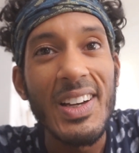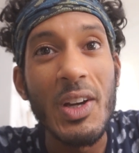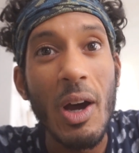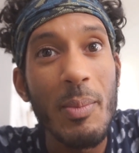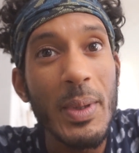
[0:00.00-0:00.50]

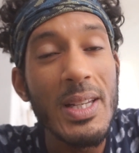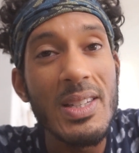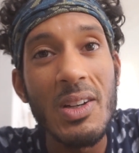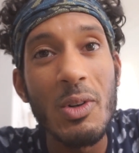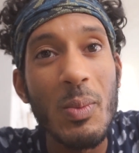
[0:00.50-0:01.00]

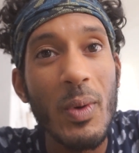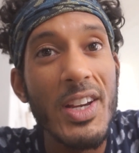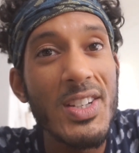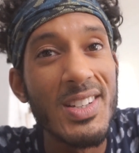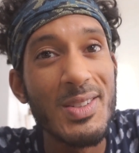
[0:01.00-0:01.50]
companies and
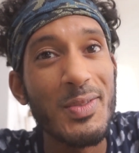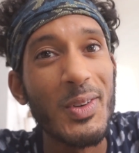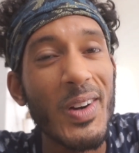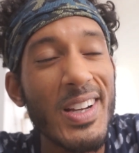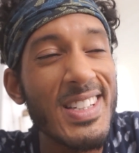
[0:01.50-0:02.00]
corporations
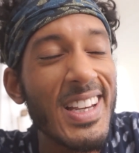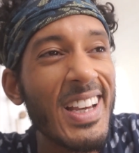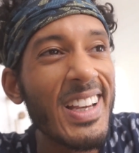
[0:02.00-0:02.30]
for us